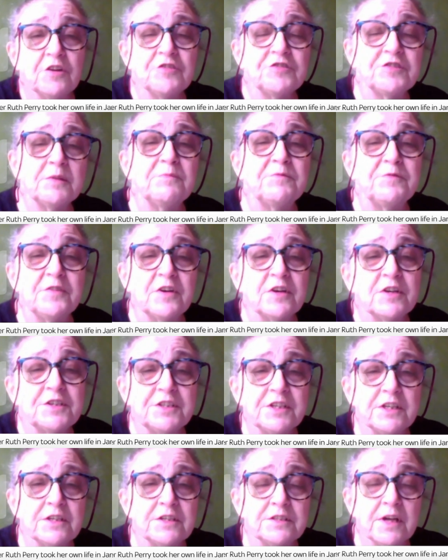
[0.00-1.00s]

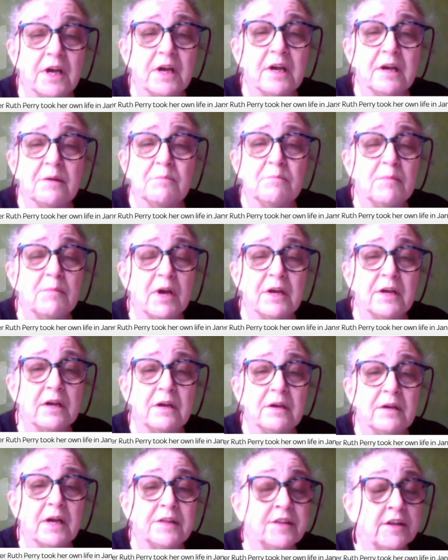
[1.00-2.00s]
subverted.
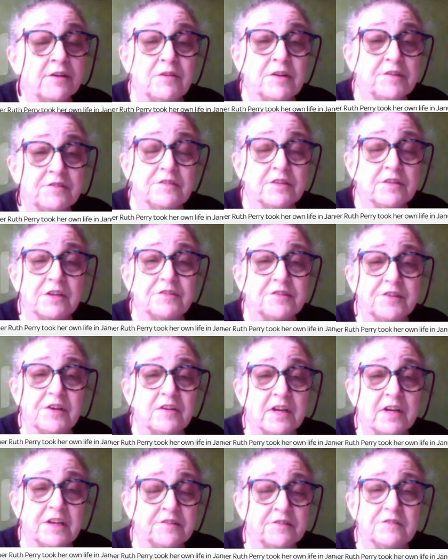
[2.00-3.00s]
And there
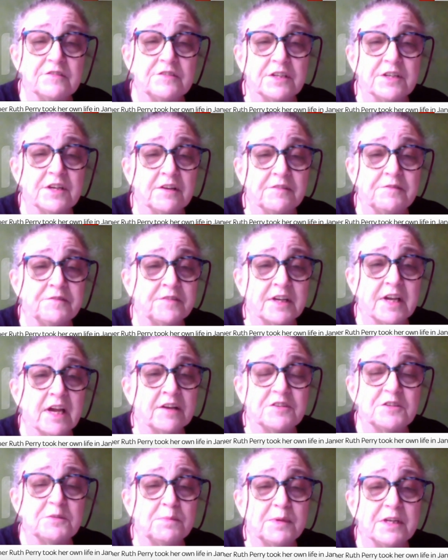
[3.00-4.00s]
certainly isn't enough
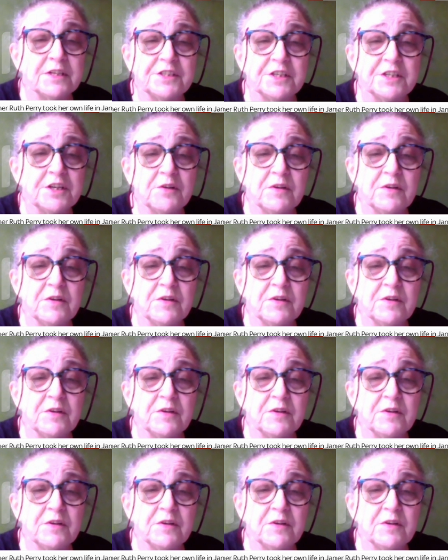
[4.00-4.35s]
accountability.